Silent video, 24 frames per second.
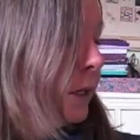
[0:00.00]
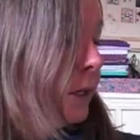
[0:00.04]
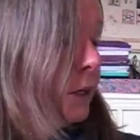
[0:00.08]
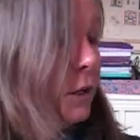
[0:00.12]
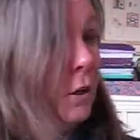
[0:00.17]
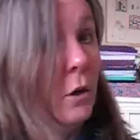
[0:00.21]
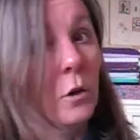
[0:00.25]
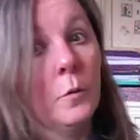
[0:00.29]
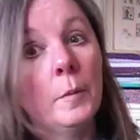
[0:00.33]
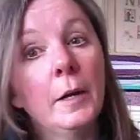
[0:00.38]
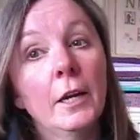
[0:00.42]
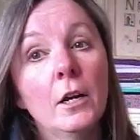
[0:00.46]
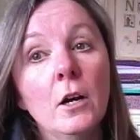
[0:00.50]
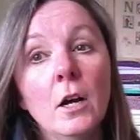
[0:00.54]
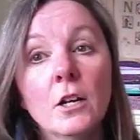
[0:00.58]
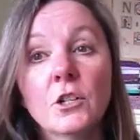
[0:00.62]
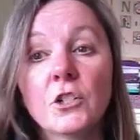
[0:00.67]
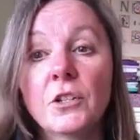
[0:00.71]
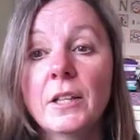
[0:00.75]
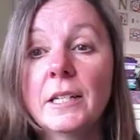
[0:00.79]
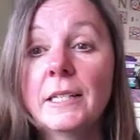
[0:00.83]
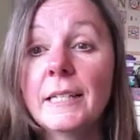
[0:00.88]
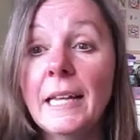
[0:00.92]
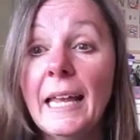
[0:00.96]
And oh my
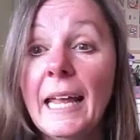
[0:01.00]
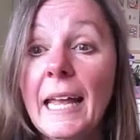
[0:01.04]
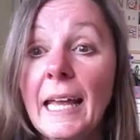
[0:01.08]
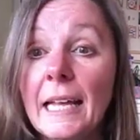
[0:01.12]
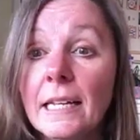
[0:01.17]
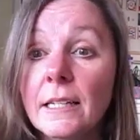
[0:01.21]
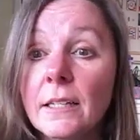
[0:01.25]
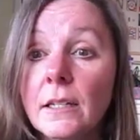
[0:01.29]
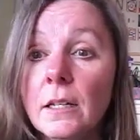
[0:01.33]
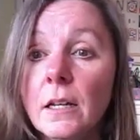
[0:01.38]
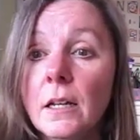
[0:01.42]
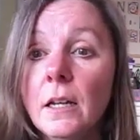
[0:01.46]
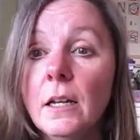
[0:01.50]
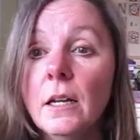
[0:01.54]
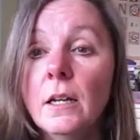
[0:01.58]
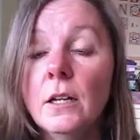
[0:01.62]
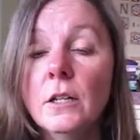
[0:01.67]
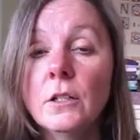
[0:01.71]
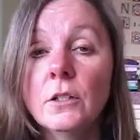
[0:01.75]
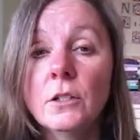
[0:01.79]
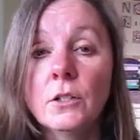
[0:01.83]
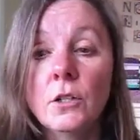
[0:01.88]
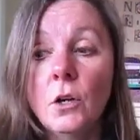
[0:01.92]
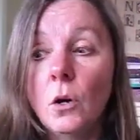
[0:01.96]
gosh, that's it.
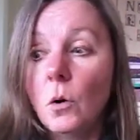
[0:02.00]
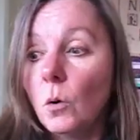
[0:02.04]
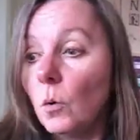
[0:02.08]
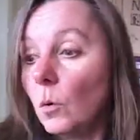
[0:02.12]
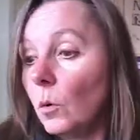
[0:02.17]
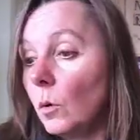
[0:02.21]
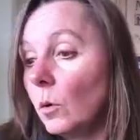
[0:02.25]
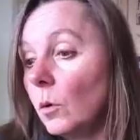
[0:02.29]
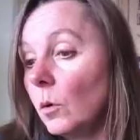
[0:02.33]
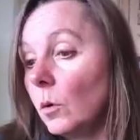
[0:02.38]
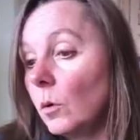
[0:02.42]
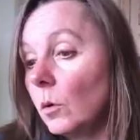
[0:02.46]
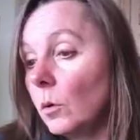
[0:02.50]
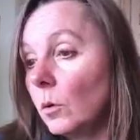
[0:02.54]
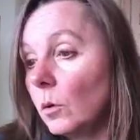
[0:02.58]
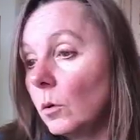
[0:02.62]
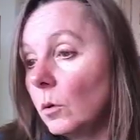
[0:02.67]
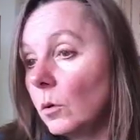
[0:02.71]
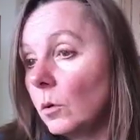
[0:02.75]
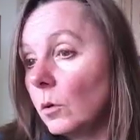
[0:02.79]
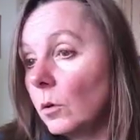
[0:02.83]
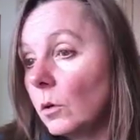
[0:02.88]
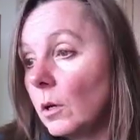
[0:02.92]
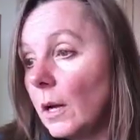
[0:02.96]
So
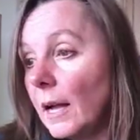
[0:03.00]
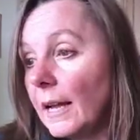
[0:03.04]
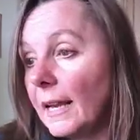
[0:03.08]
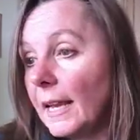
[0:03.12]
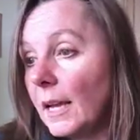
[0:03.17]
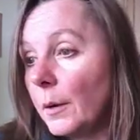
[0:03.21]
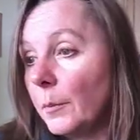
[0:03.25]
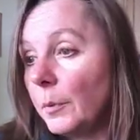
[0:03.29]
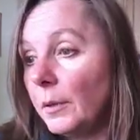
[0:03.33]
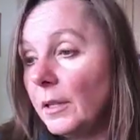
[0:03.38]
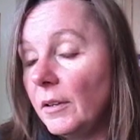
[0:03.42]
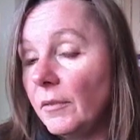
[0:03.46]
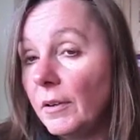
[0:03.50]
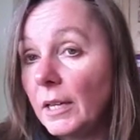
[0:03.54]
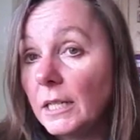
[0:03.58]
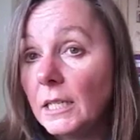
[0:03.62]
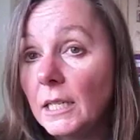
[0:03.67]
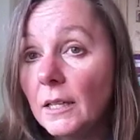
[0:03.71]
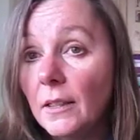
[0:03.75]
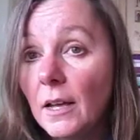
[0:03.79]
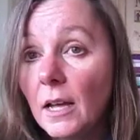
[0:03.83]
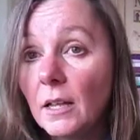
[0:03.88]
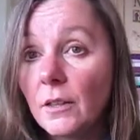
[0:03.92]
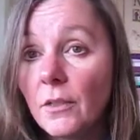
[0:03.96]
I can't believe I
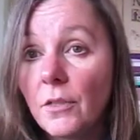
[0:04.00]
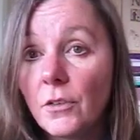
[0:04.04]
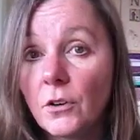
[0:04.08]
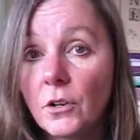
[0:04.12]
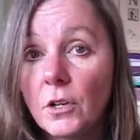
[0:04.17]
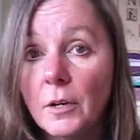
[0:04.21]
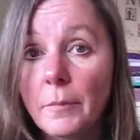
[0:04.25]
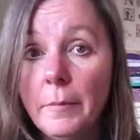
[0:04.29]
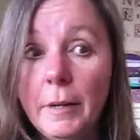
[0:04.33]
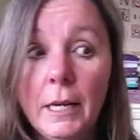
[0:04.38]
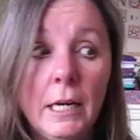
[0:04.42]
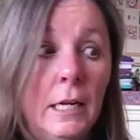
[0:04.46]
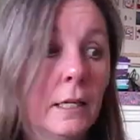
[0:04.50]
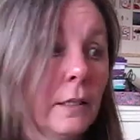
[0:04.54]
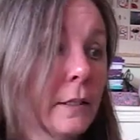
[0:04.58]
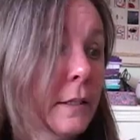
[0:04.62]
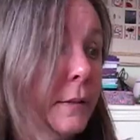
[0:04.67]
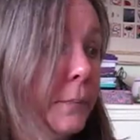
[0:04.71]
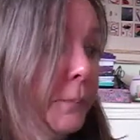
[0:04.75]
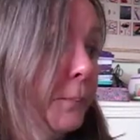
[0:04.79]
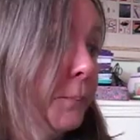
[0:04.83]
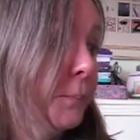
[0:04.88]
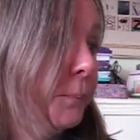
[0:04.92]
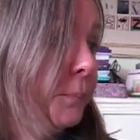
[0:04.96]
did that in 30
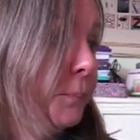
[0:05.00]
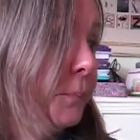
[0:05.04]
minutes.